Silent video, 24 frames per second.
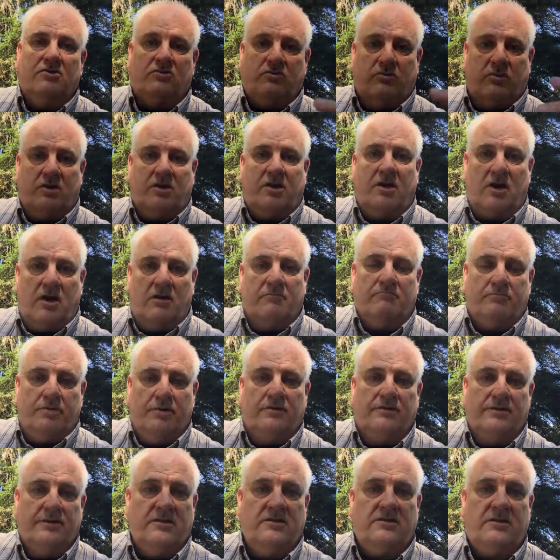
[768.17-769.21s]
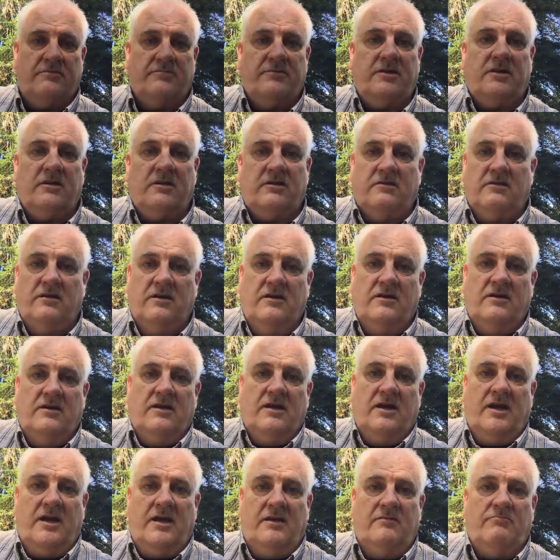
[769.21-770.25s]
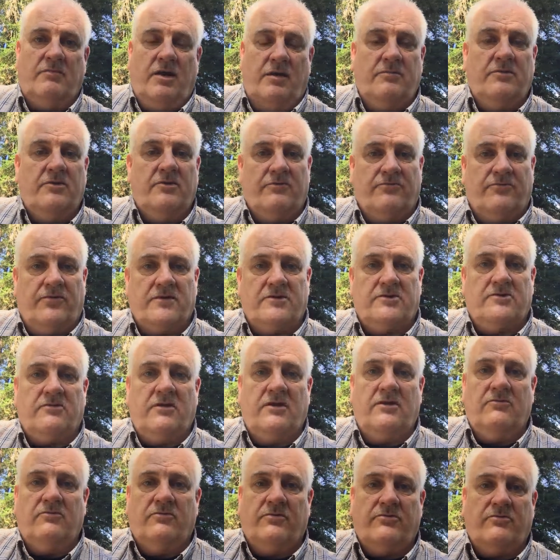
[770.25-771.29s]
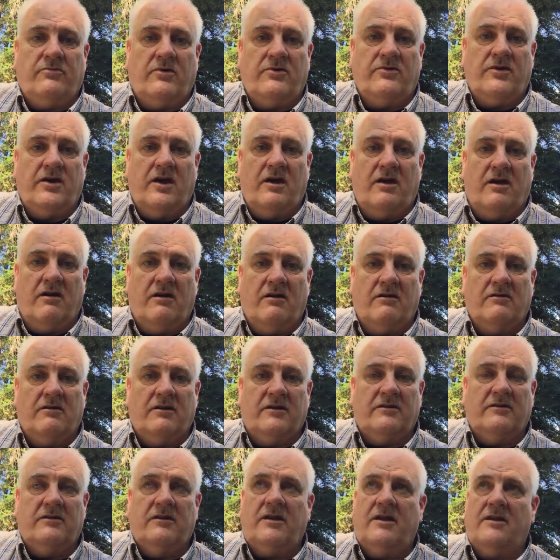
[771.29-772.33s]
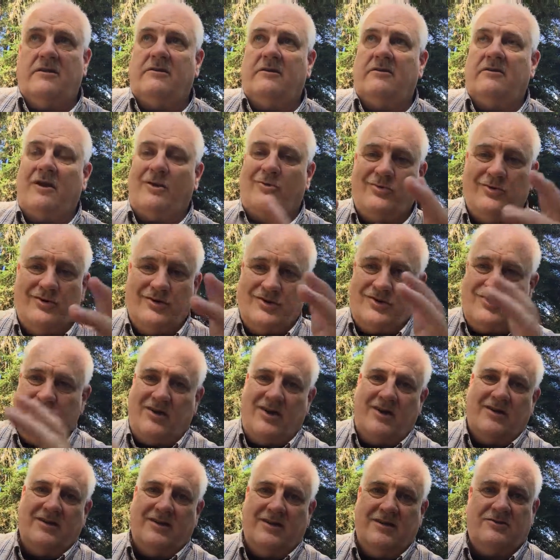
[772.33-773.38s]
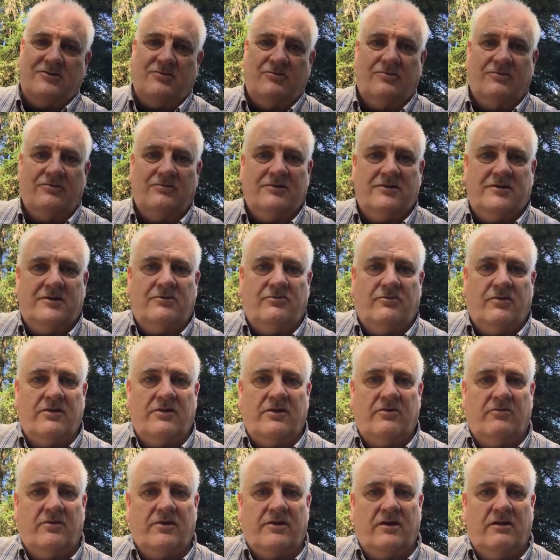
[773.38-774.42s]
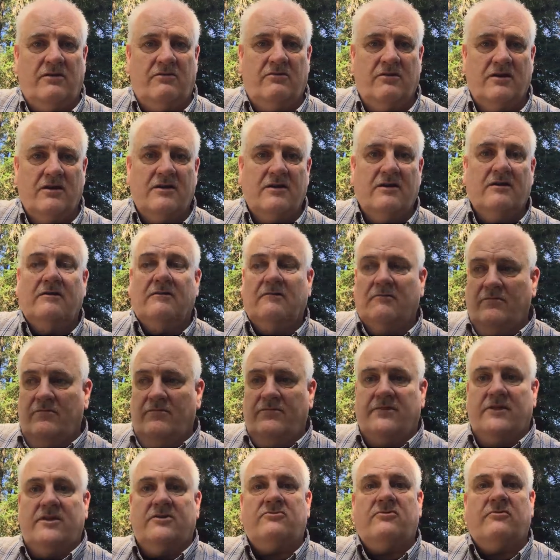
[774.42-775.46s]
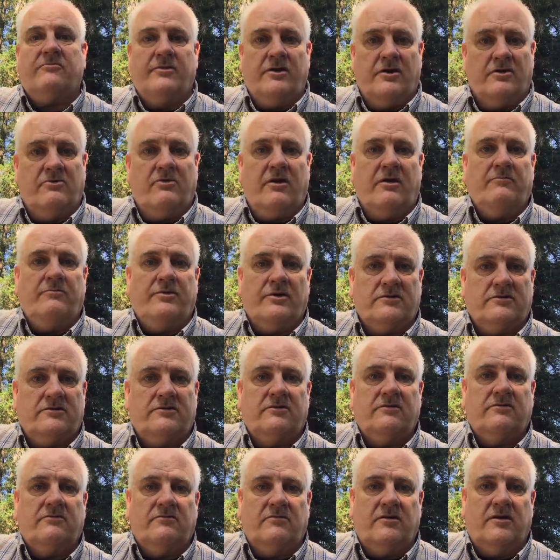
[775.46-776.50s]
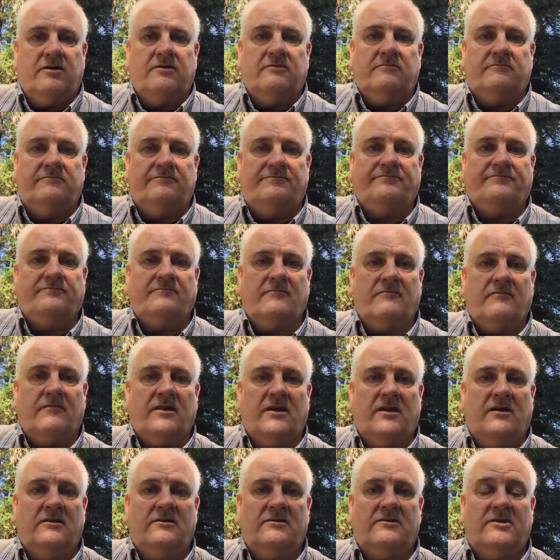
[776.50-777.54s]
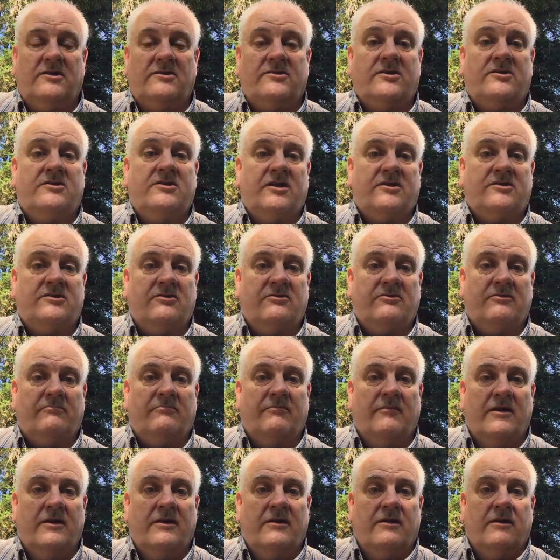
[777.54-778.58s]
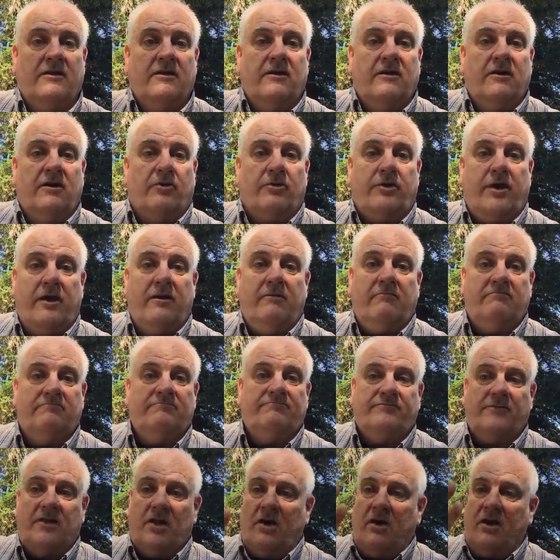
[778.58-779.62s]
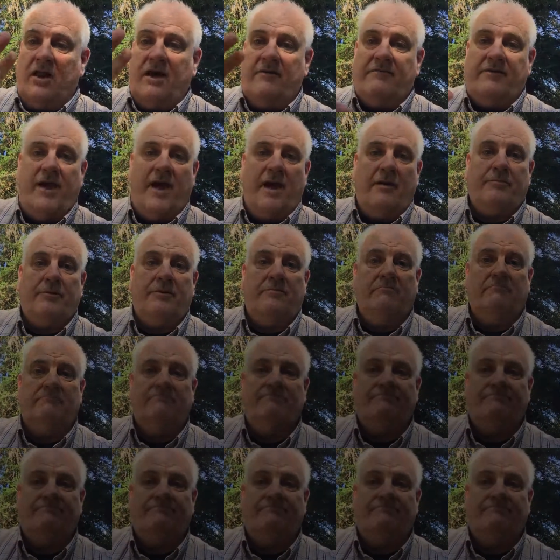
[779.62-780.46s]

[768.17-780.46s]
working on building something, and maybe they're frustrated with where they are and they're not really sure how to get to where they want to go. This would be a great book to suggest to them. Okay, y'all have a happy.